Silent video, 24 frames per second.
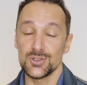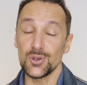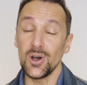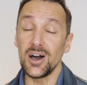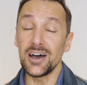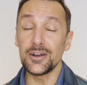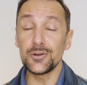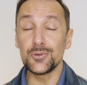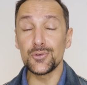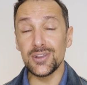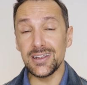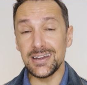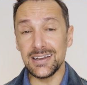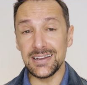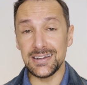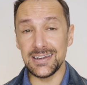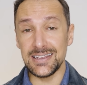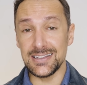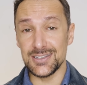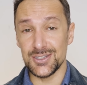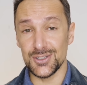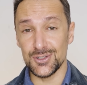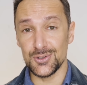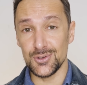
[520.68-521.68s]
So I really
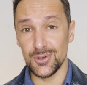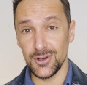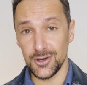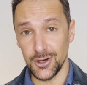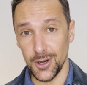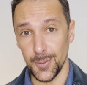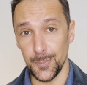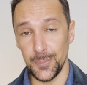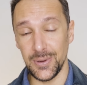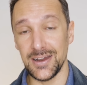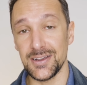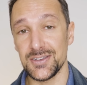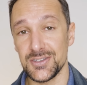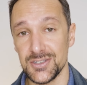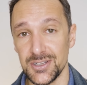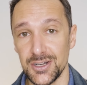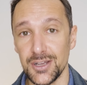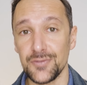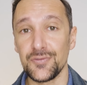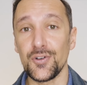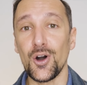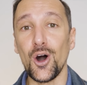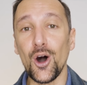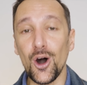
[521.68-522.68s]
need to do a comparison
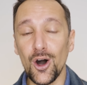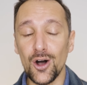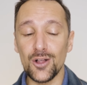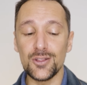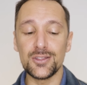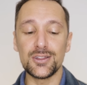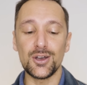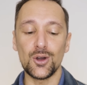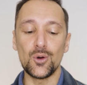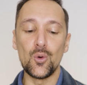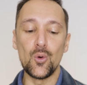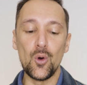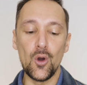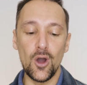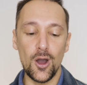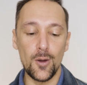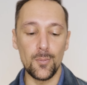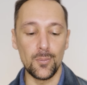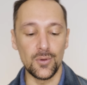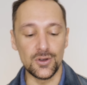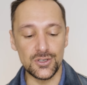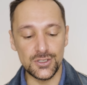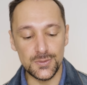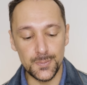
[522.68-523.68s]
of all the
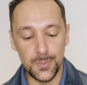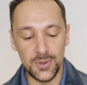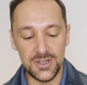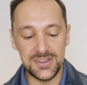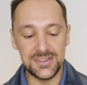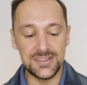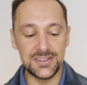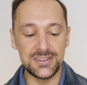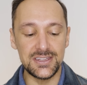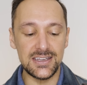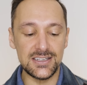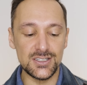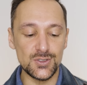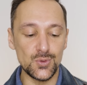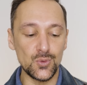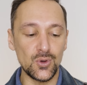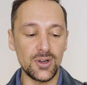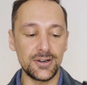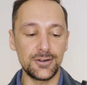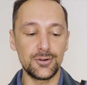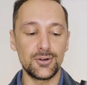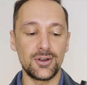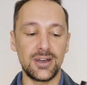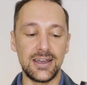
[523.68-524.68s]
warmos, but this
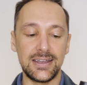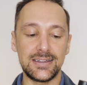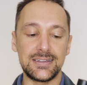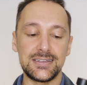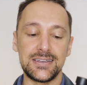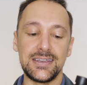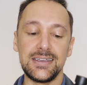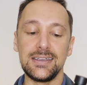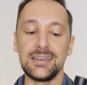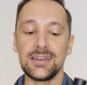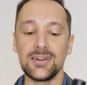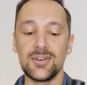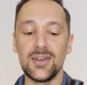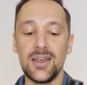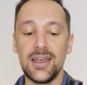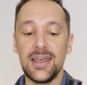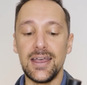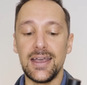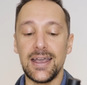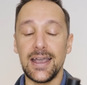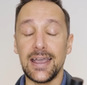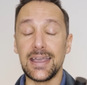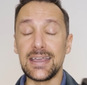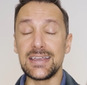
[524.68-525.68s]
one right here
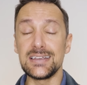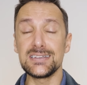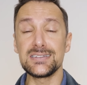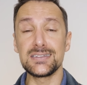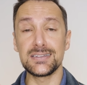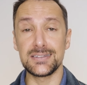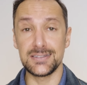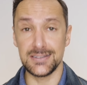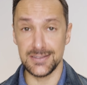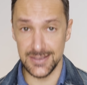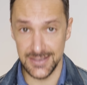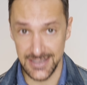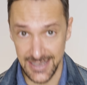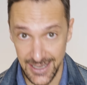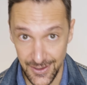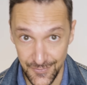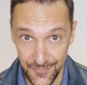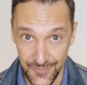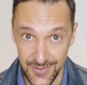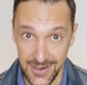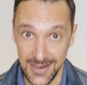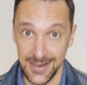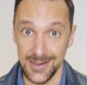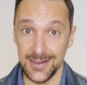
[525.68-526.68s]
is
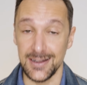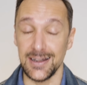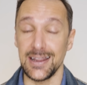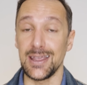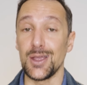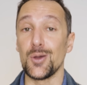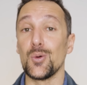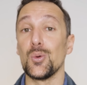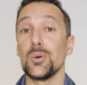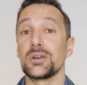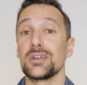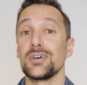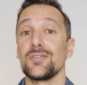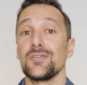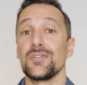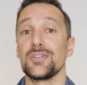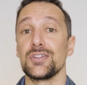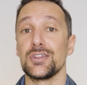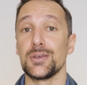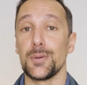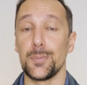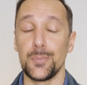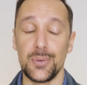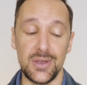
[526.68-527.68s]
definitely one
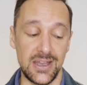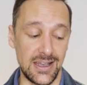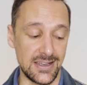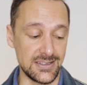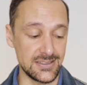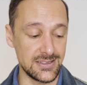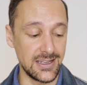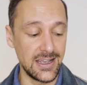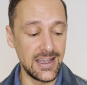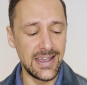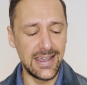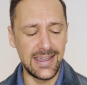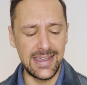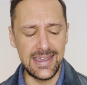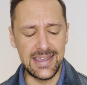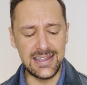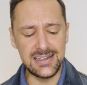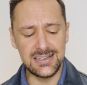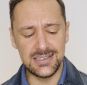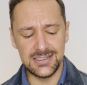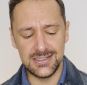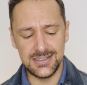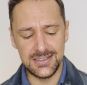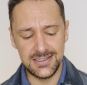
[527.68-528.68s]
of the best.
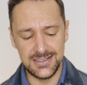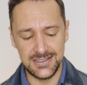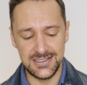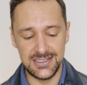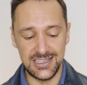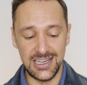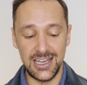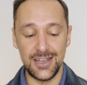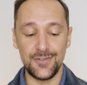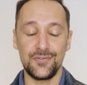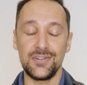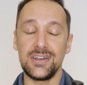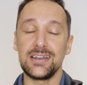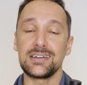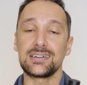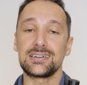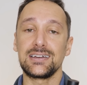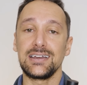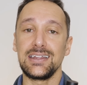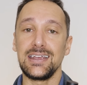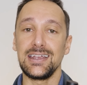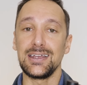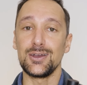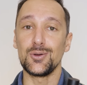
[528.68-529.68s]
It's
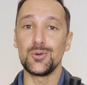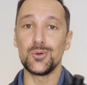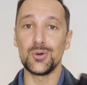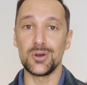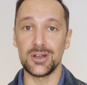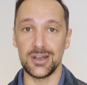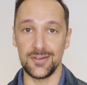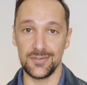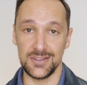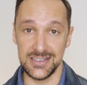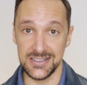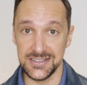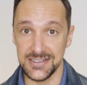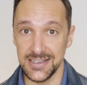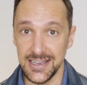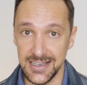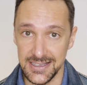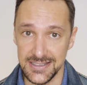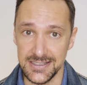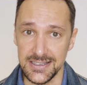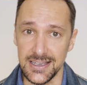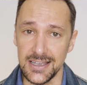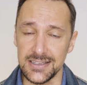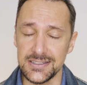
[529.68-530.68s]
definitely one of the
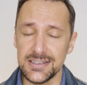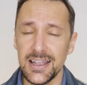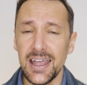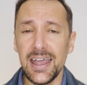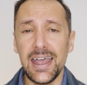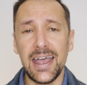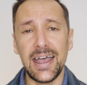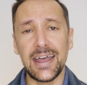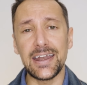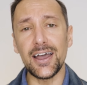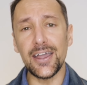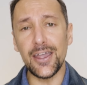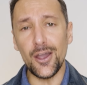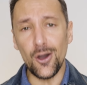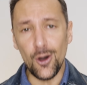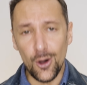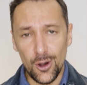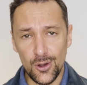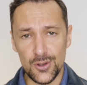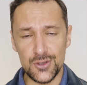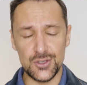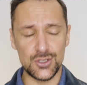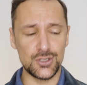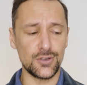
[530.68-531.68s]
sexiest and I
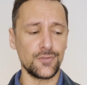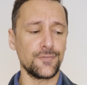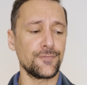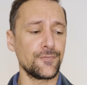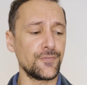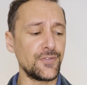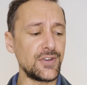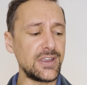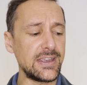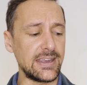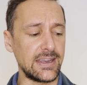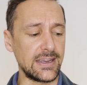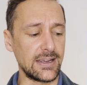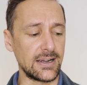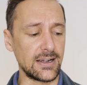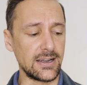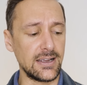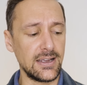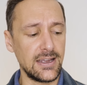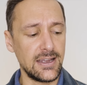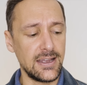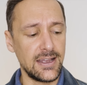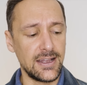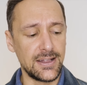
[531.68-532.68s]
also feel
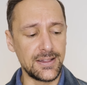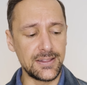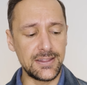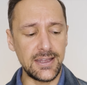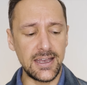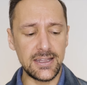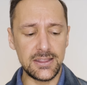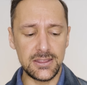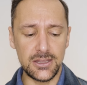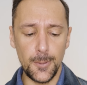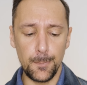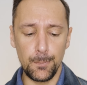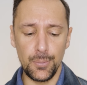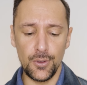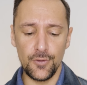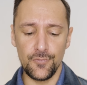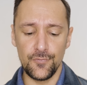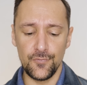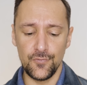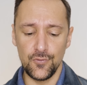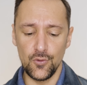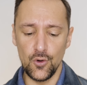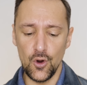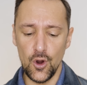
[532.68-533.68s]
that the
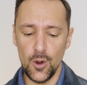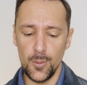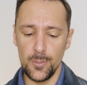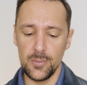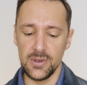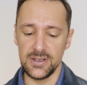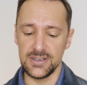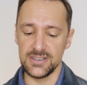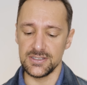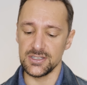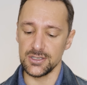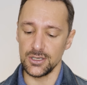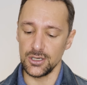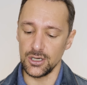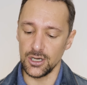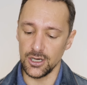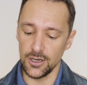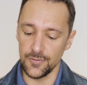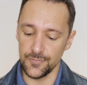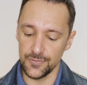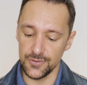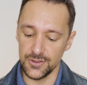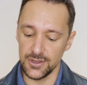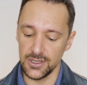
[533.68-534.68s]
performance
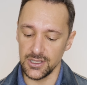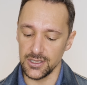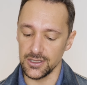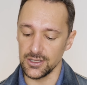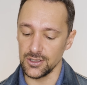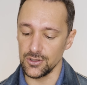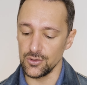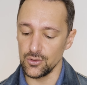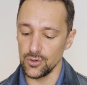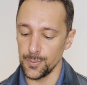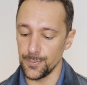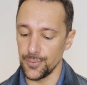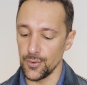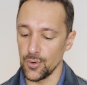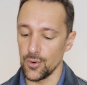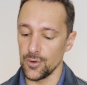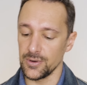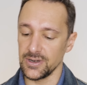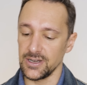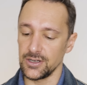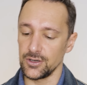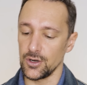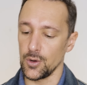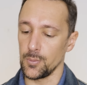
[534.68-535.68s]
of the new
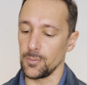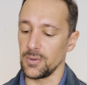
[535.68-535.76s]
Borneo